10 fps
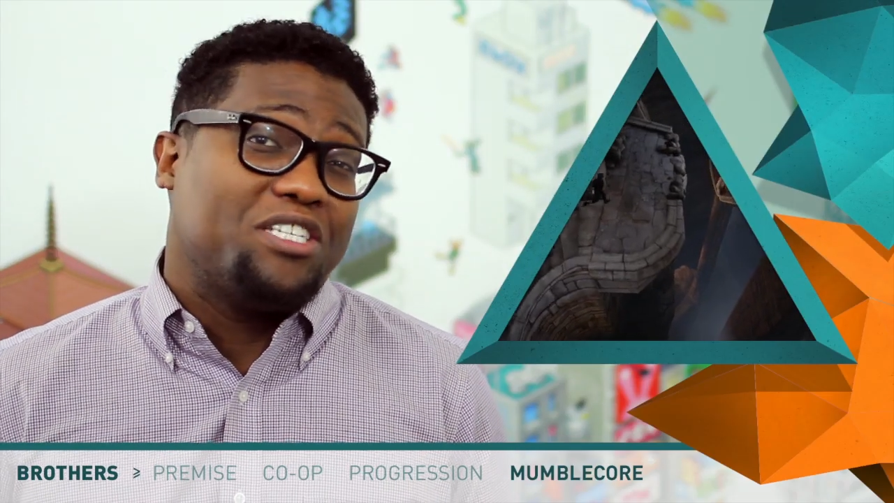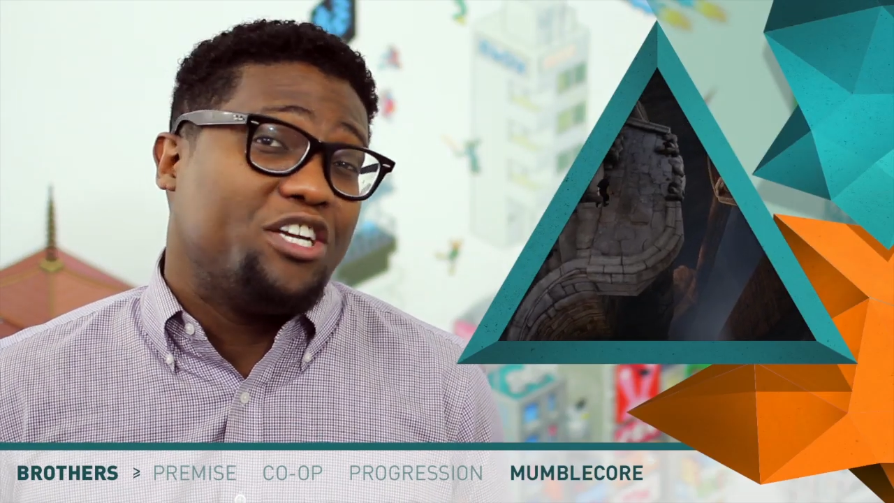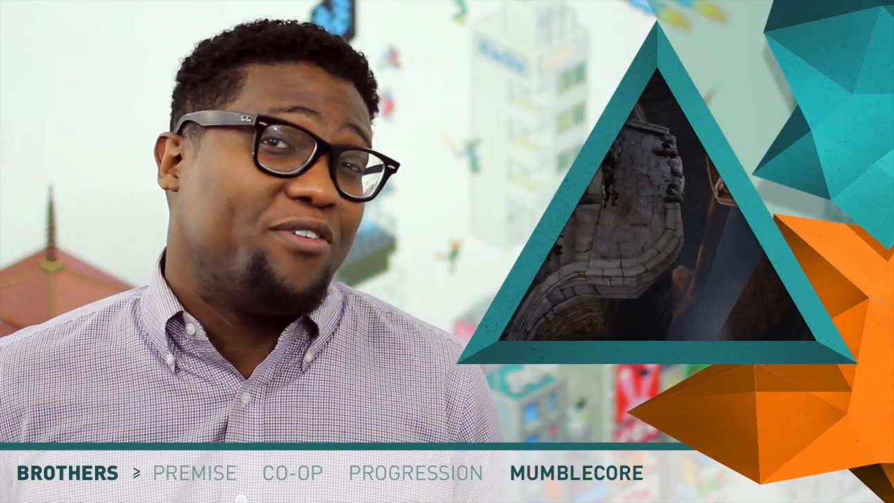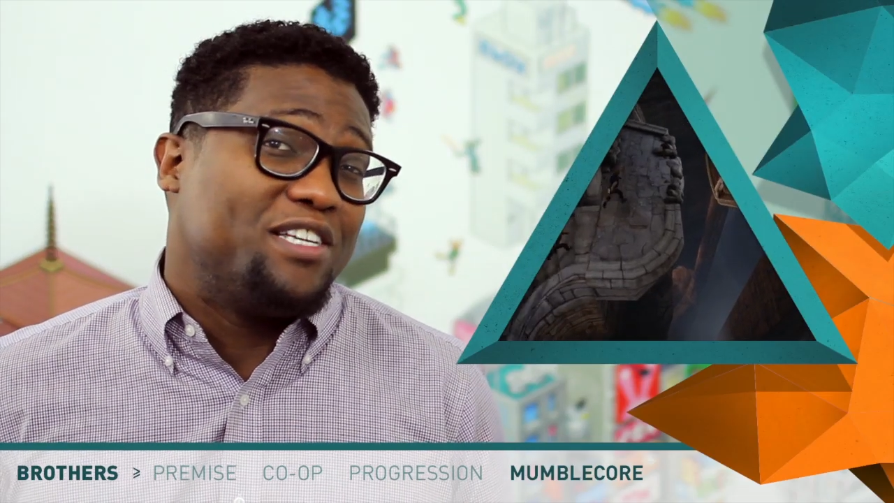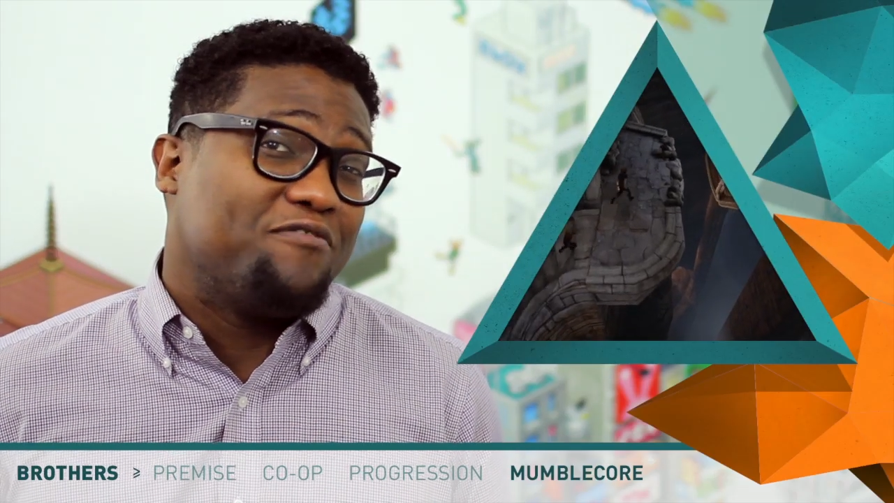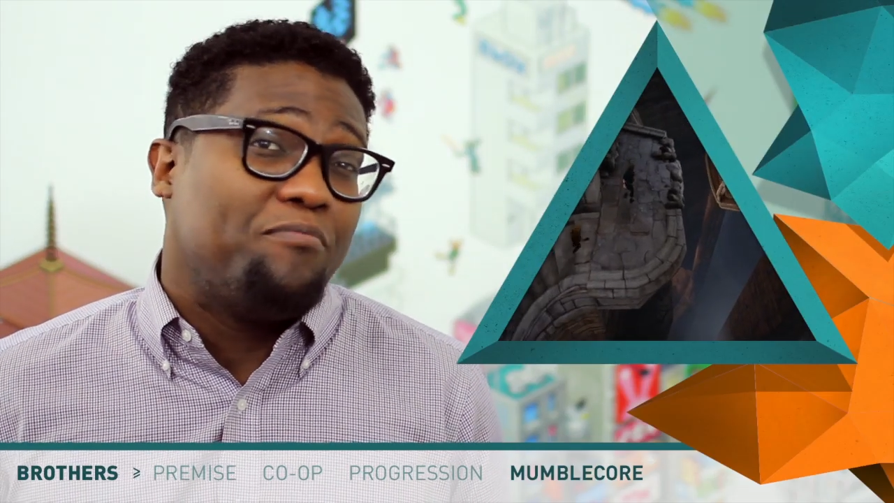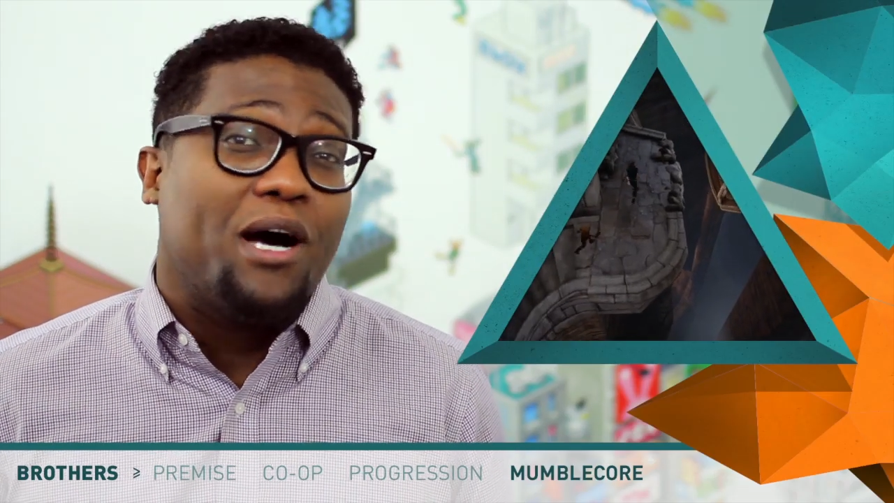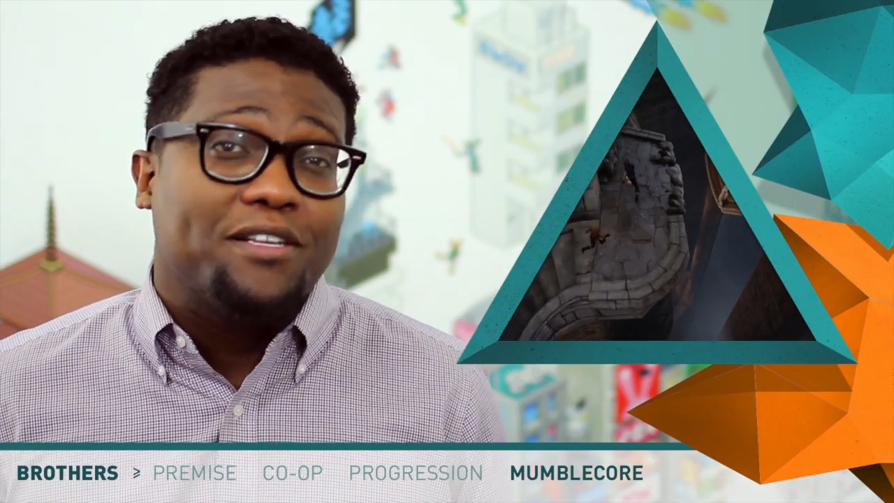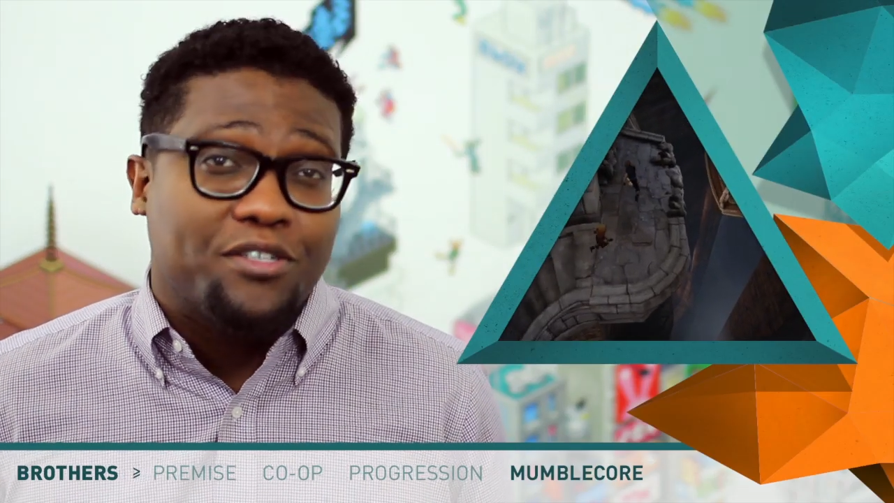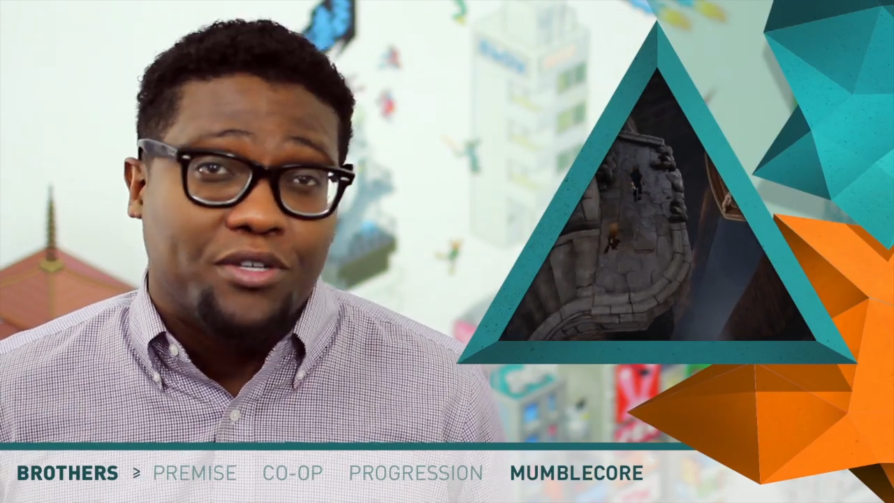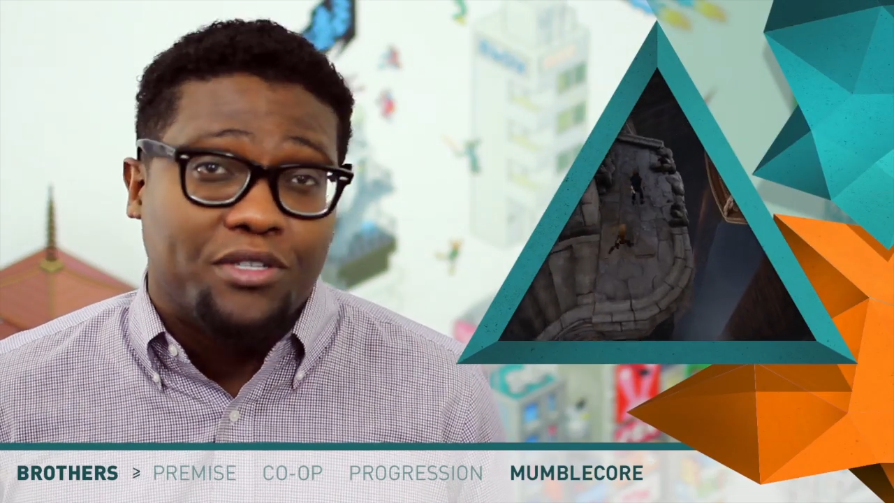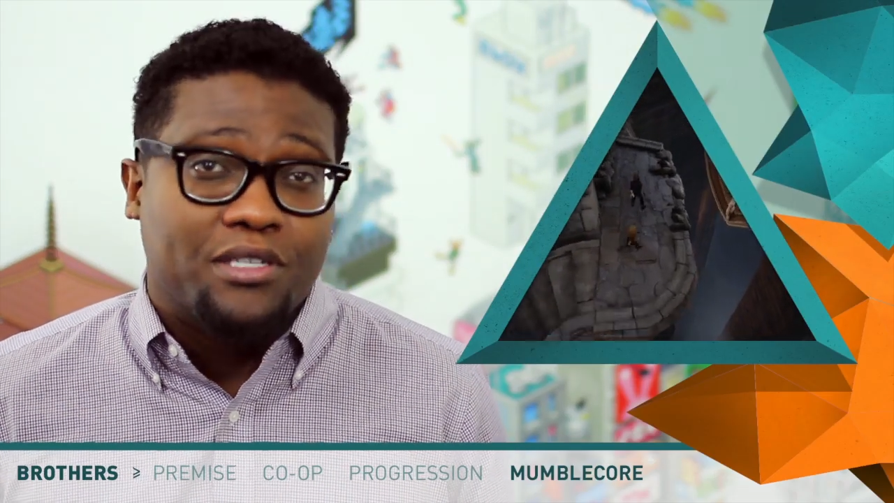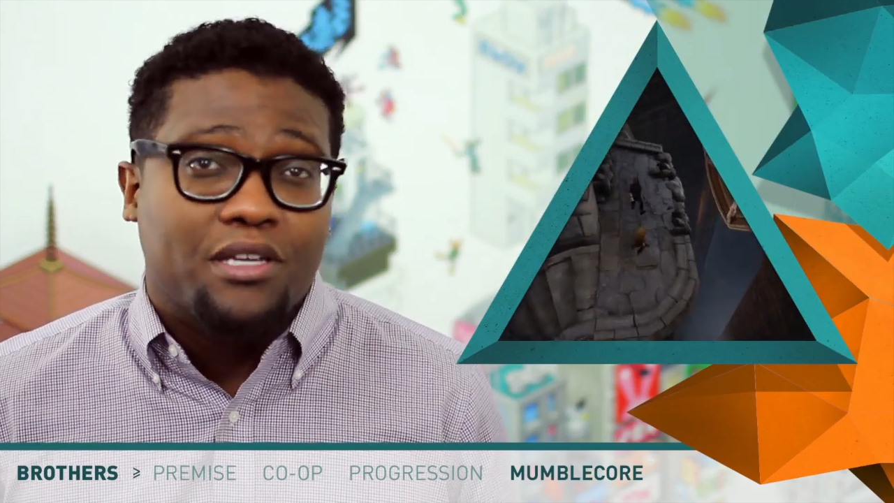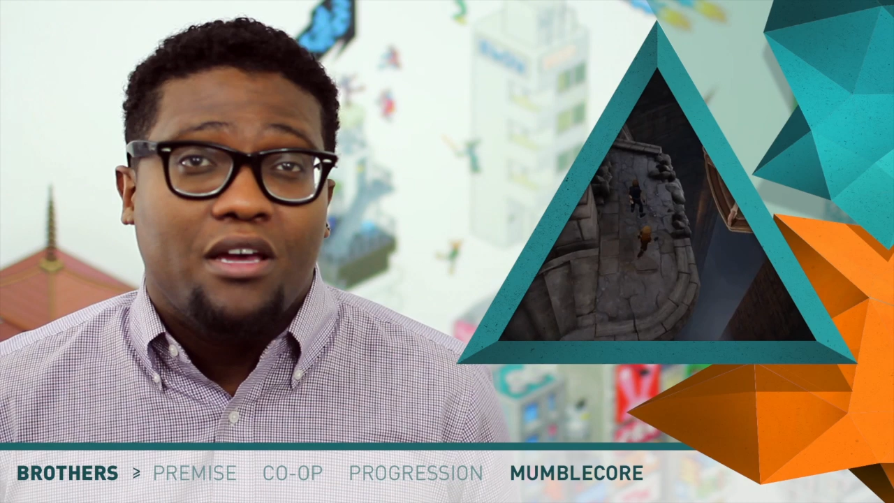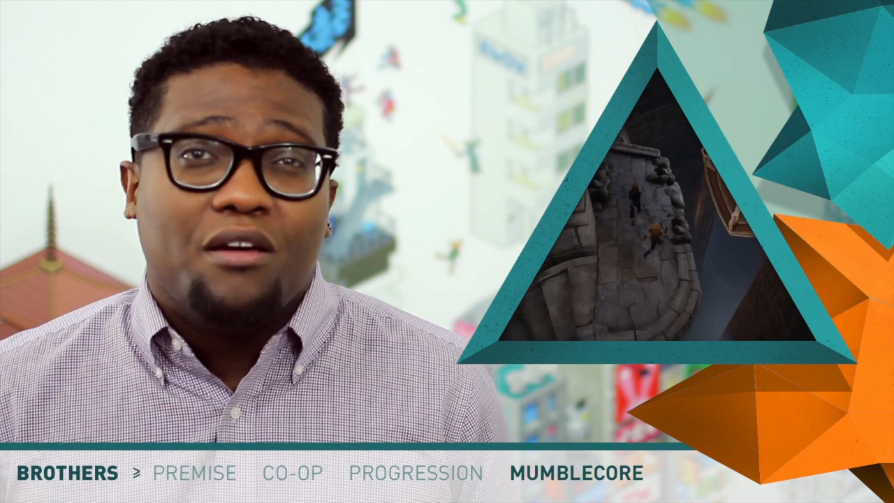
series of puzzles,